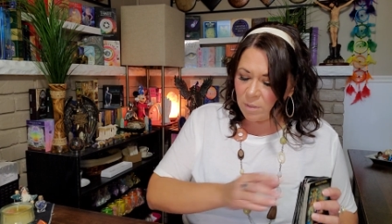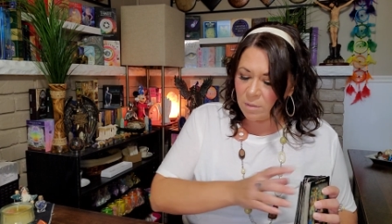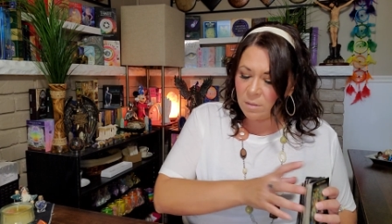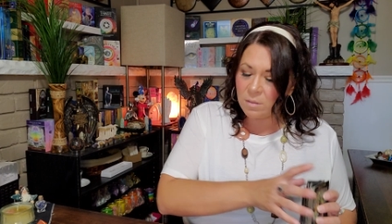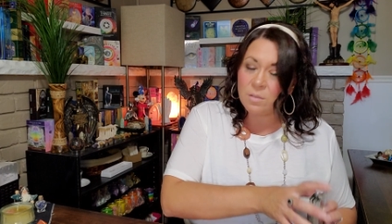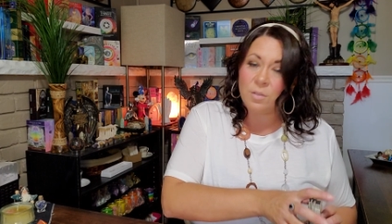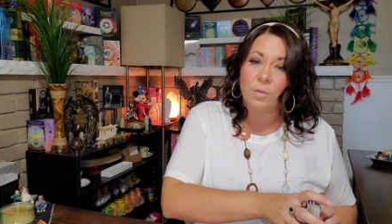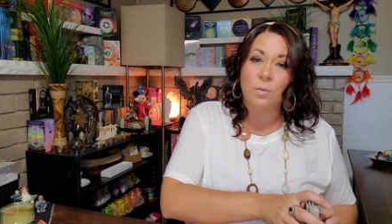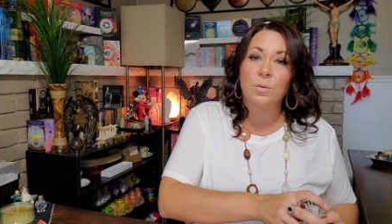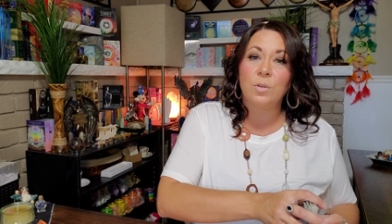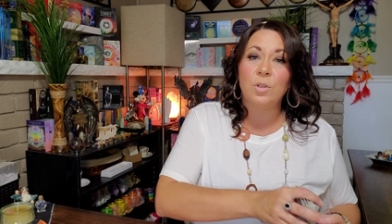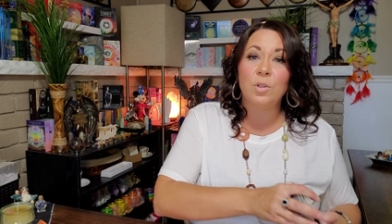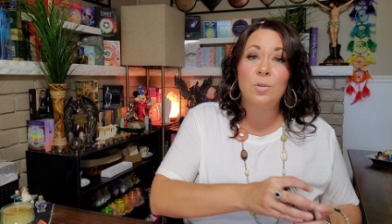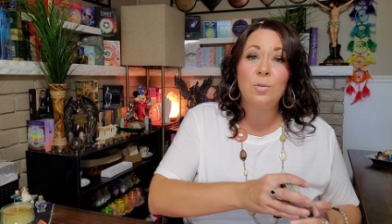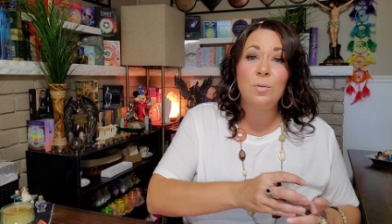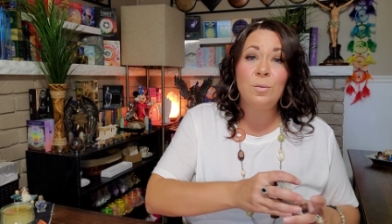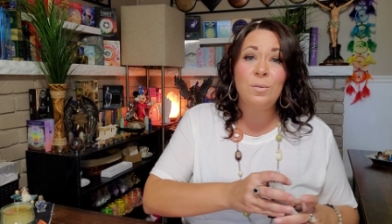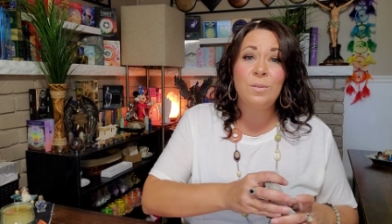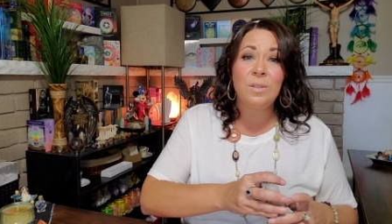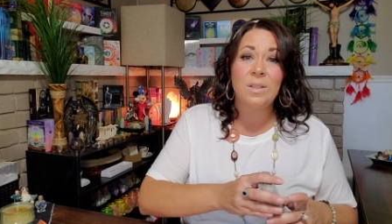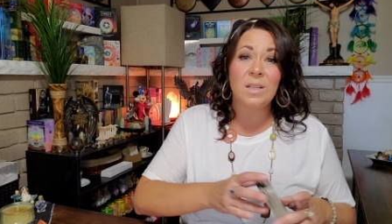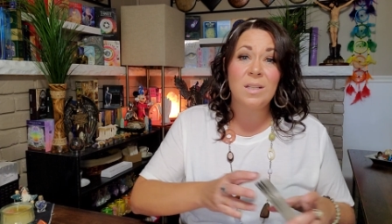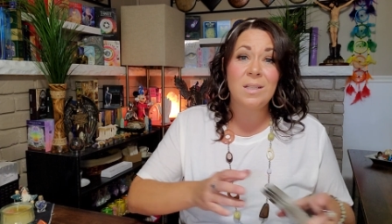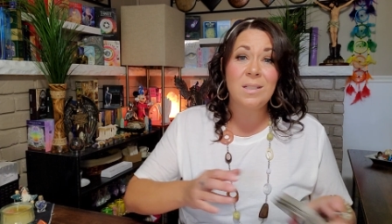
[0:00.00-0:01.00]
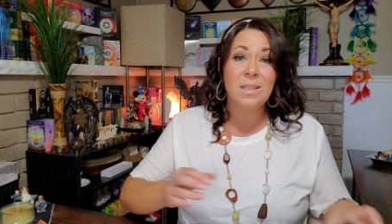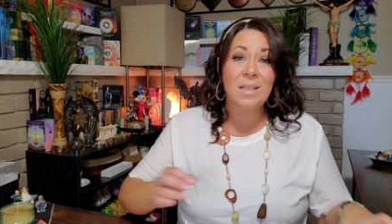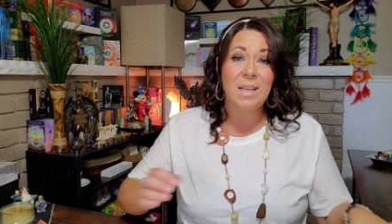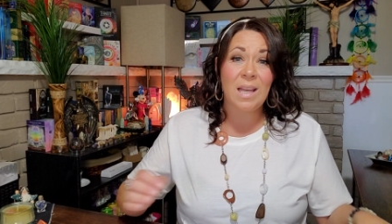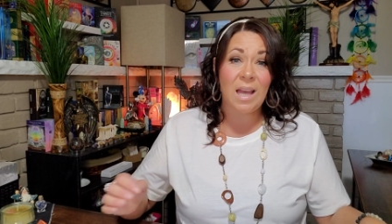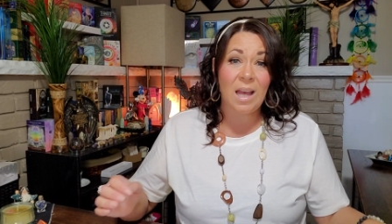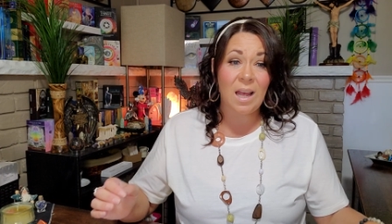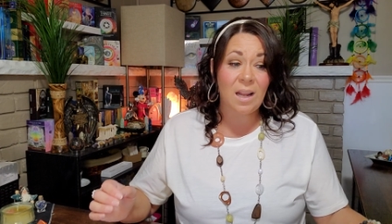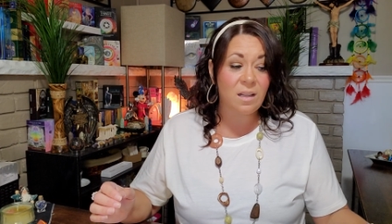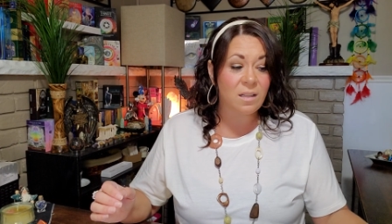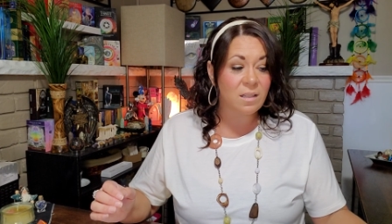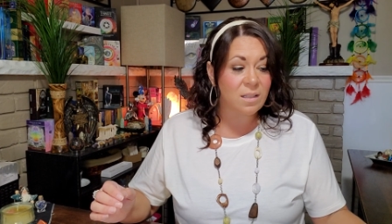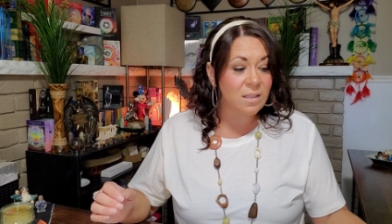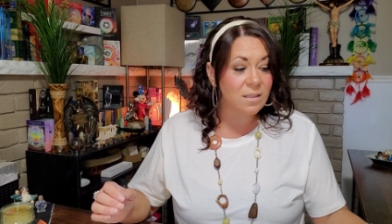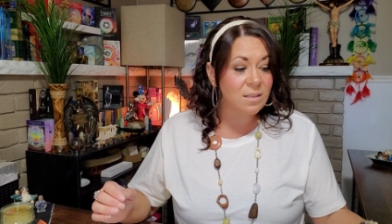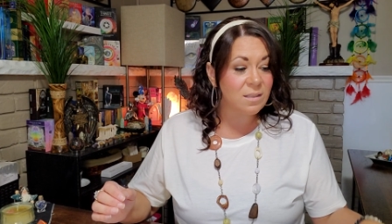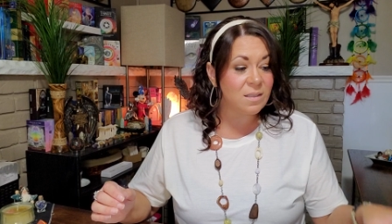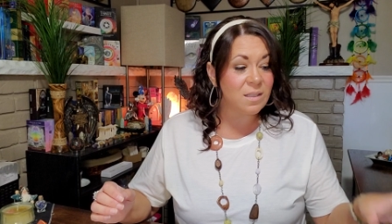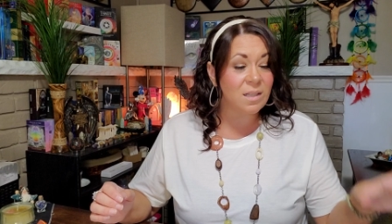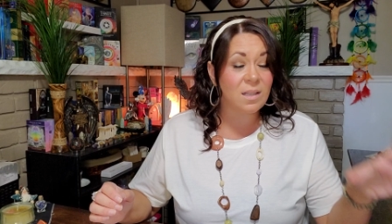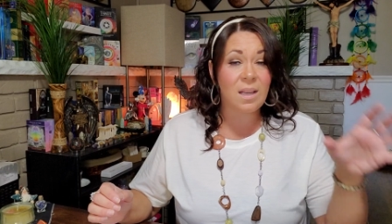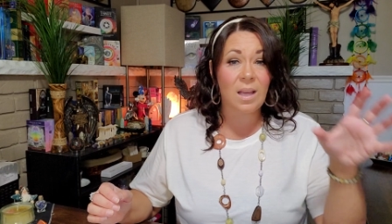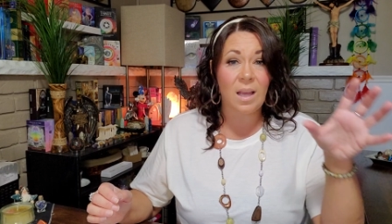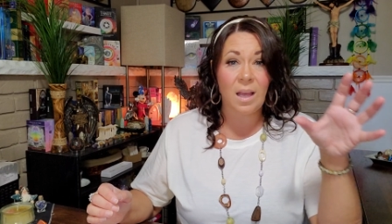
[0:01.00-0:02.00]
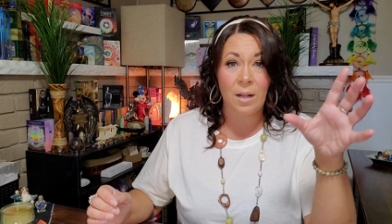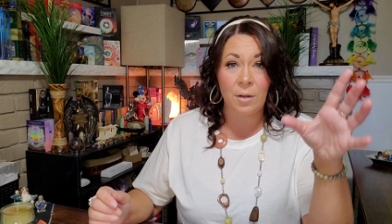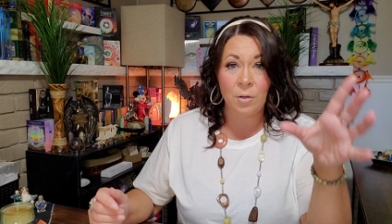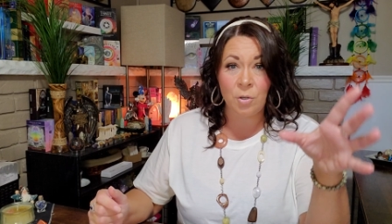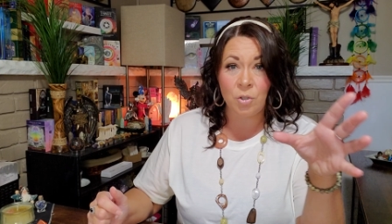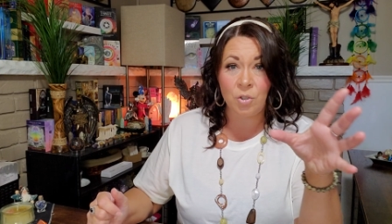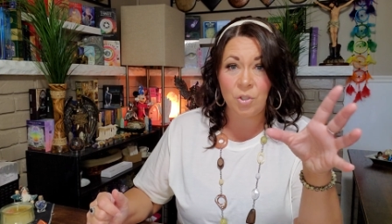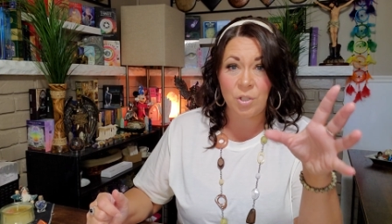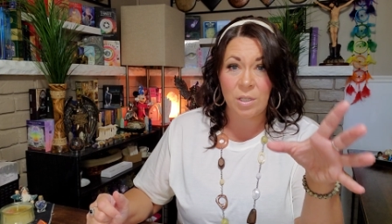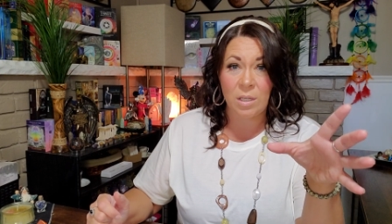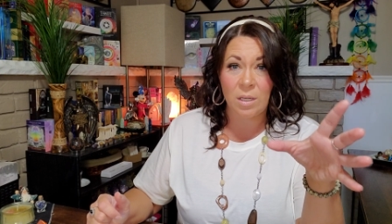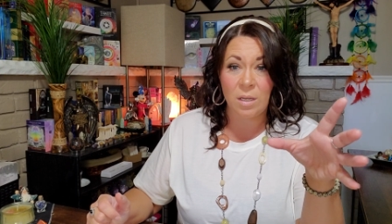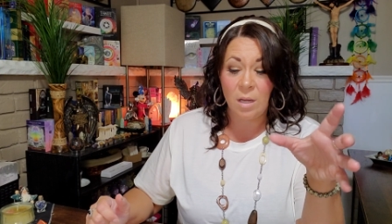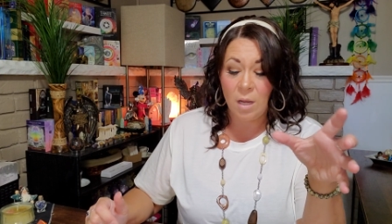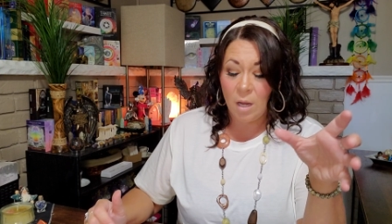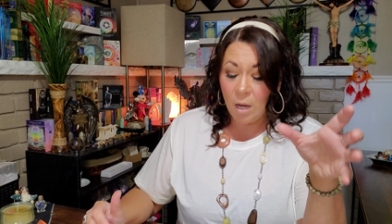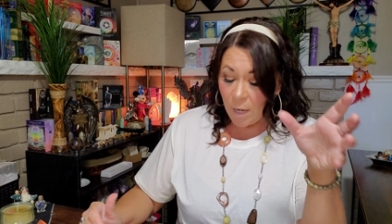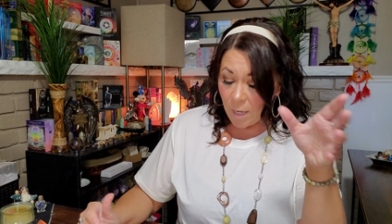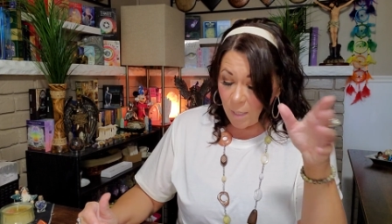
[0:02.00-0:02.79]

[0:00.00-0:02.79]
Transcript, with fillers: And so use this catalytic energy